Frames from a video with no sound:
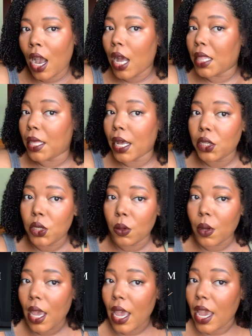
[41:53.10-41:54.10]
That's
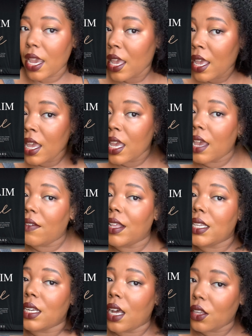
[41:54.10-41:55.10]
okay. If
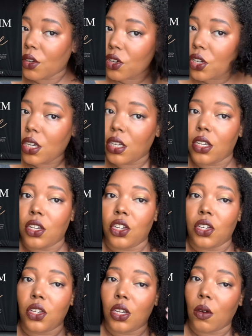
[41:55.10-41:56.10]
that's not your zhuzh,
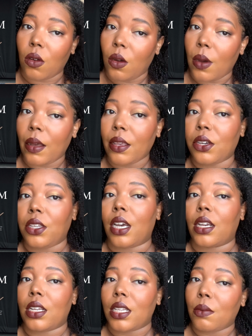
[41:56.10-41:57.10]
just don't go out here
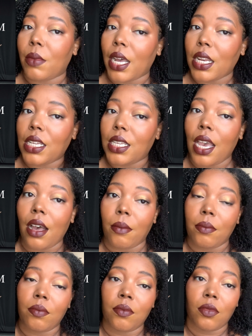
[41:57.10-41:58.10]
yucking somebody's
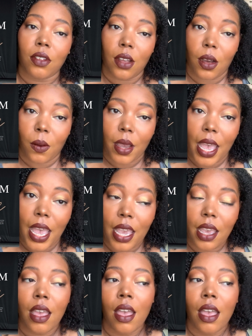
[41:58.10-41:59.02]
yum. Okay?